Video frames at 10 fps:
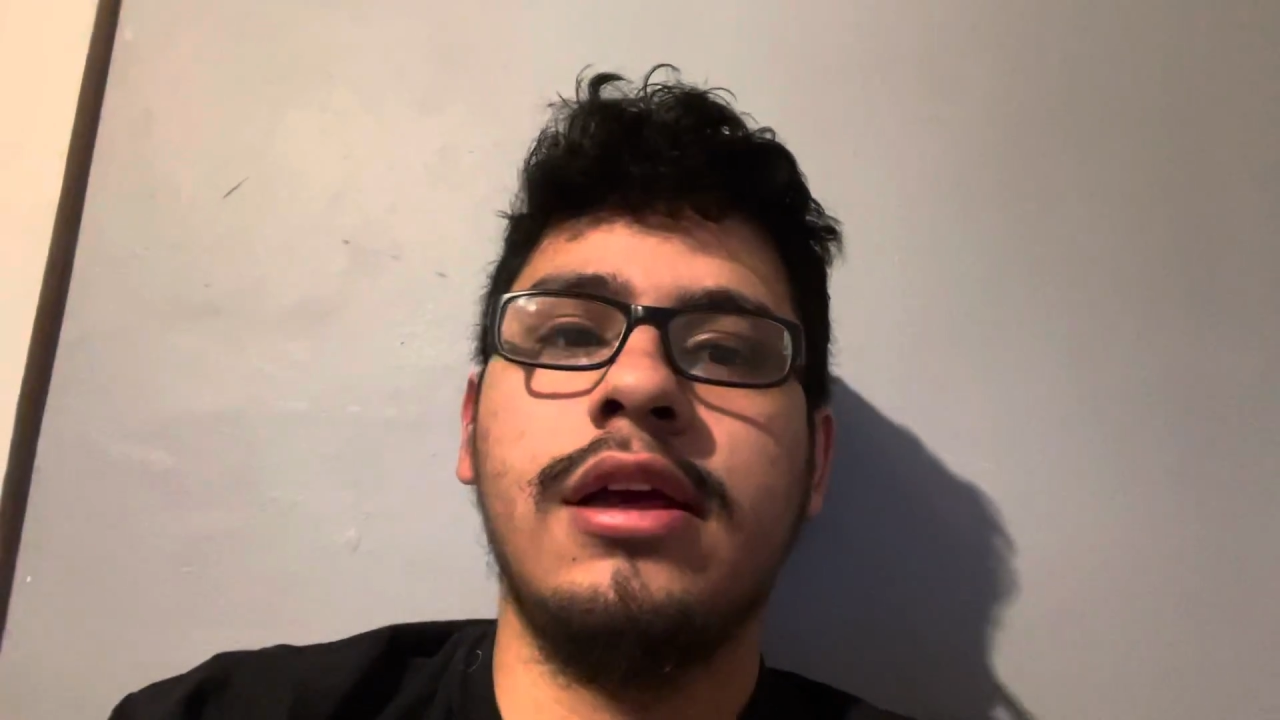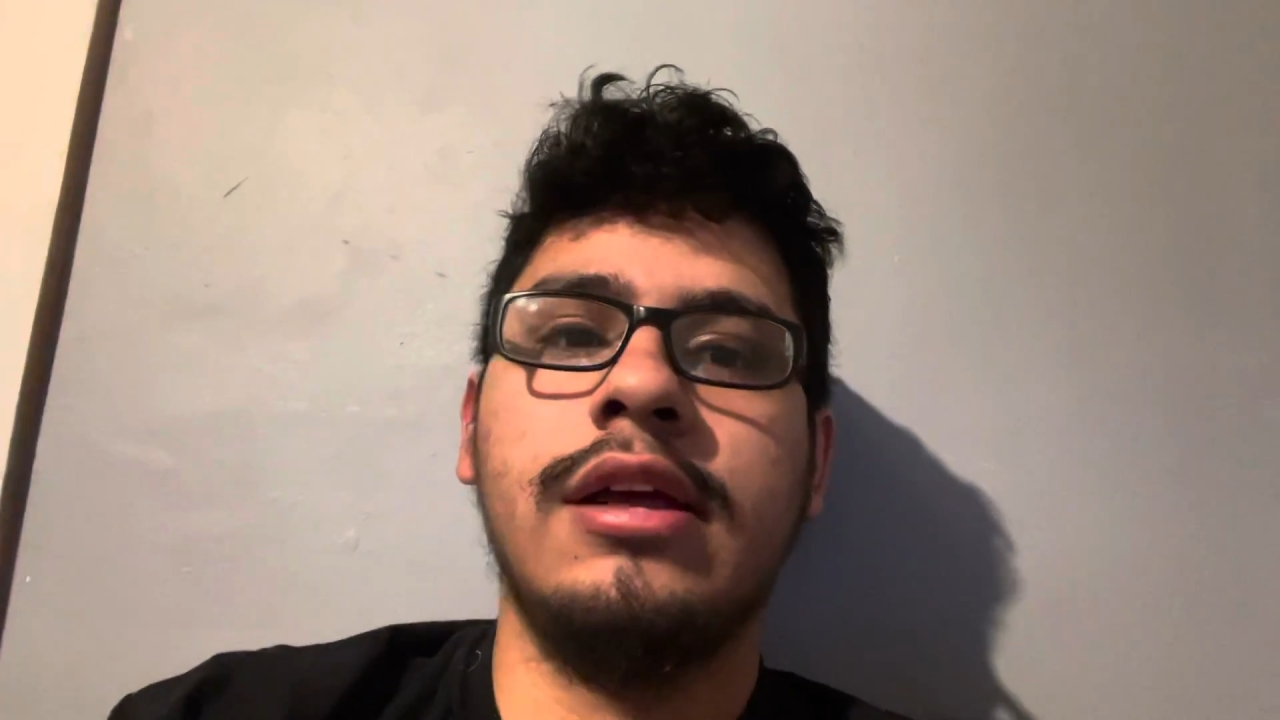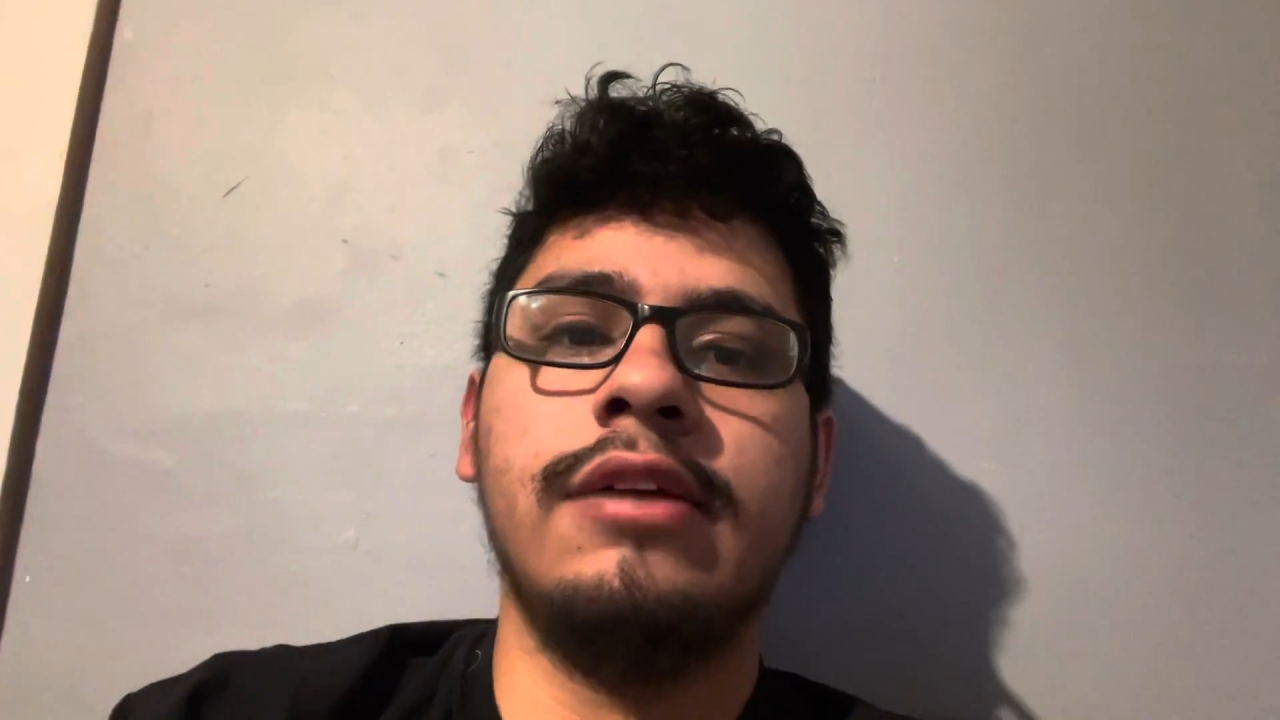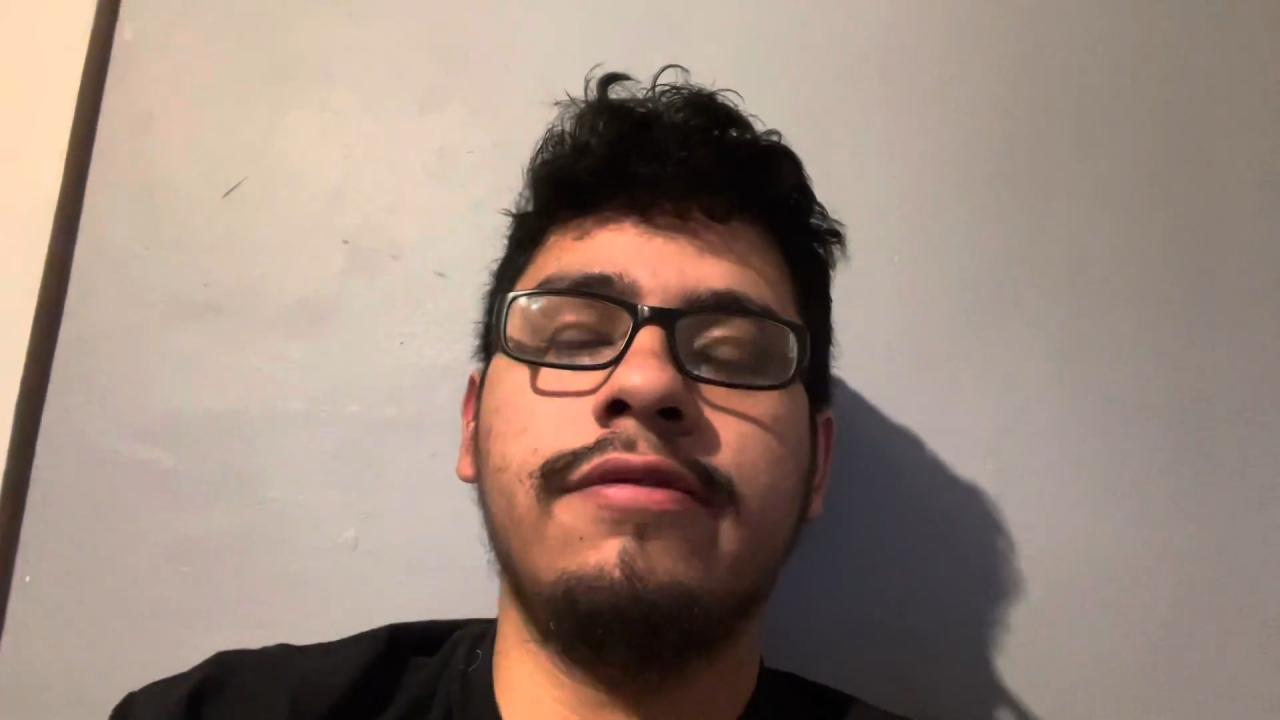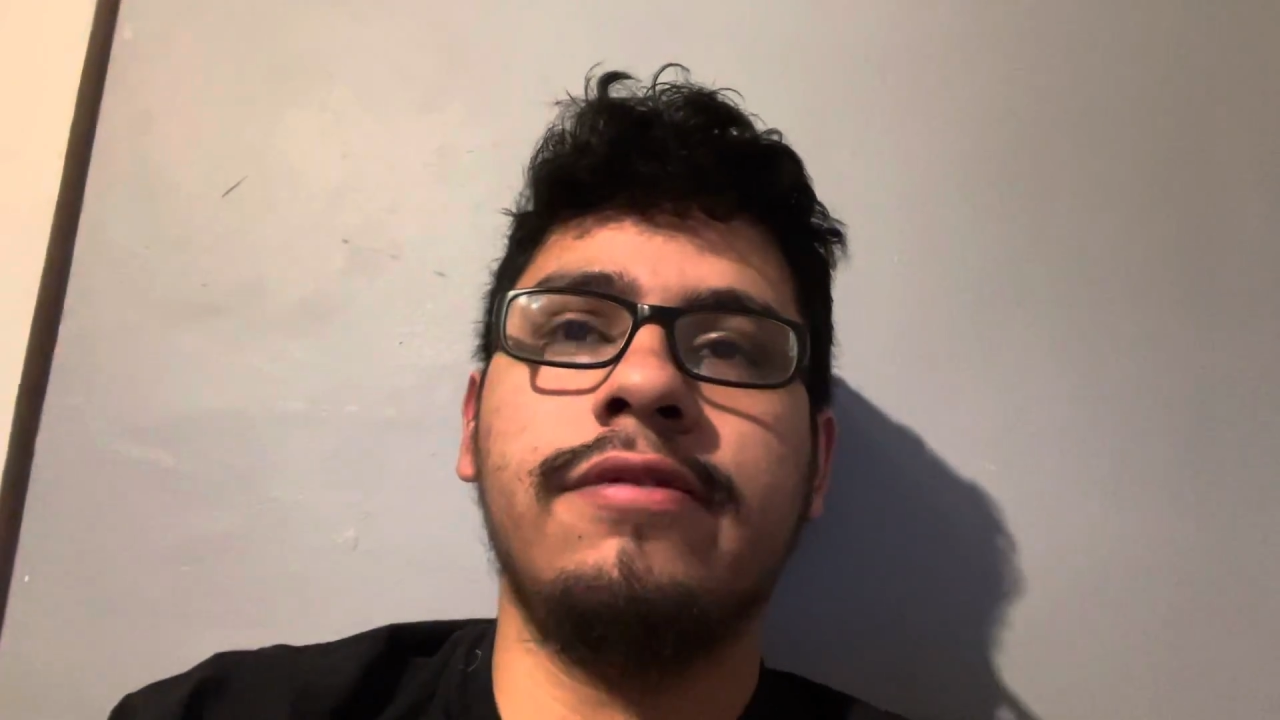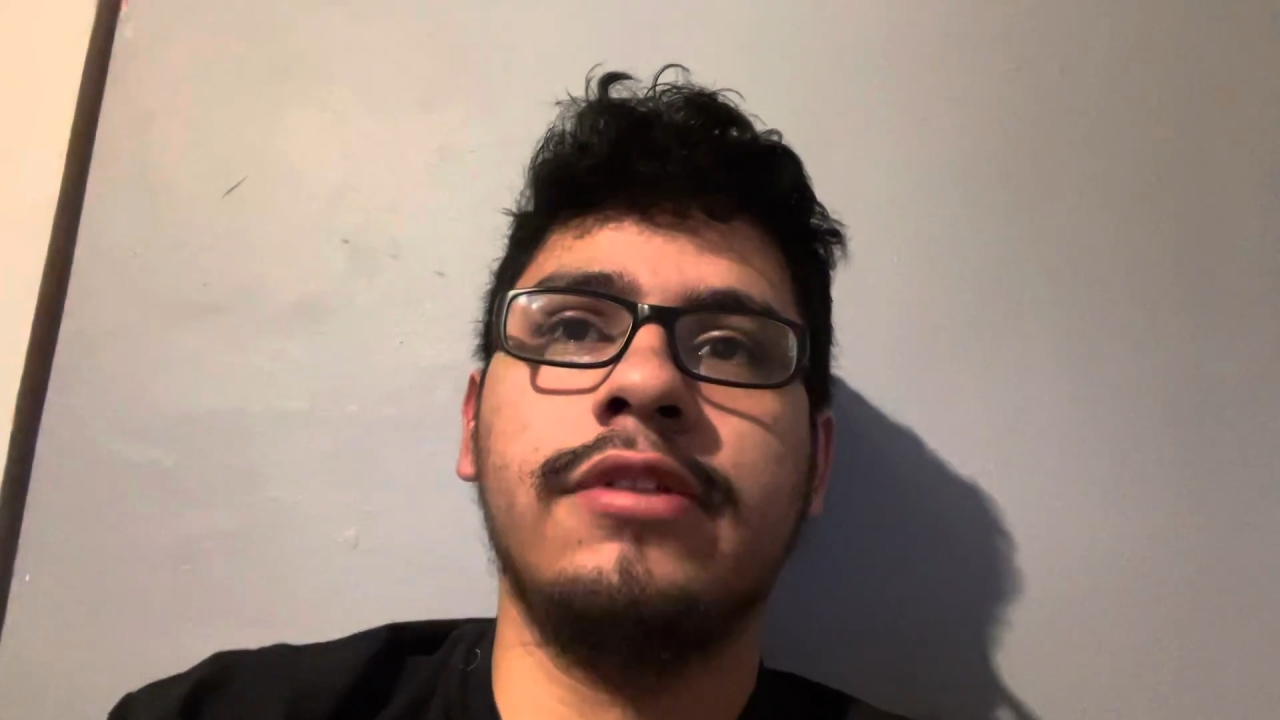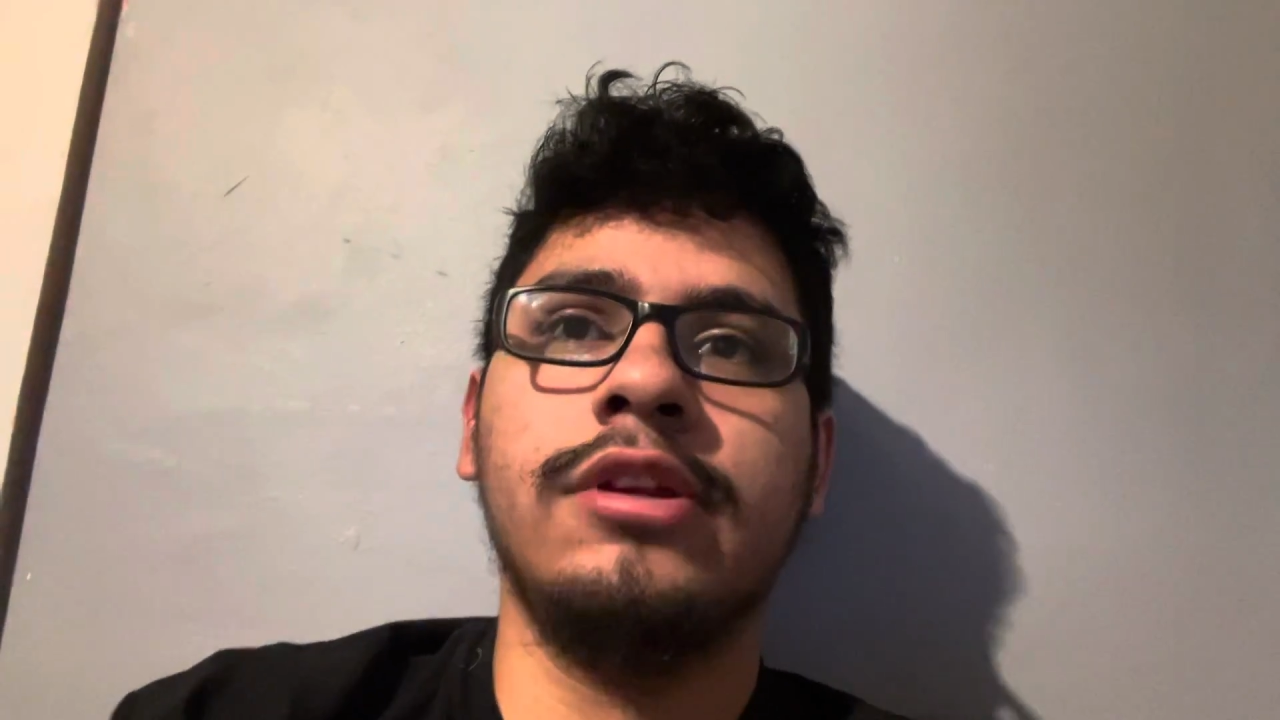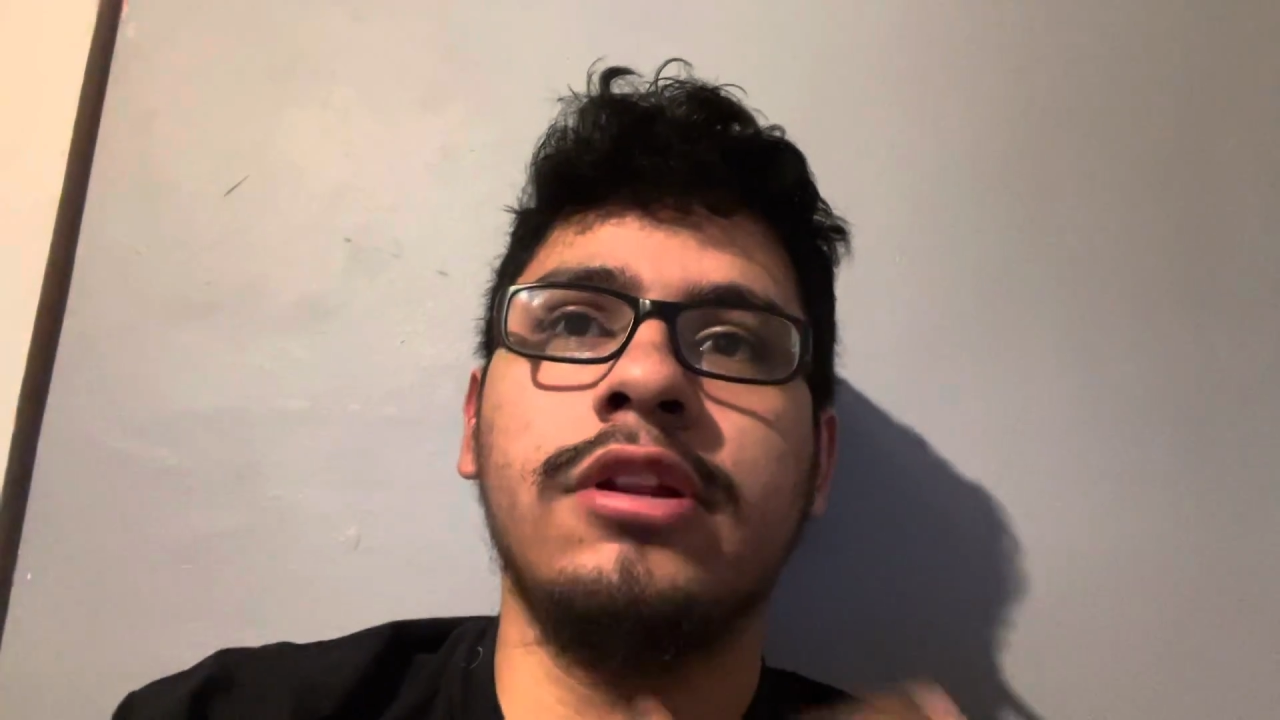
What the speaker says: if the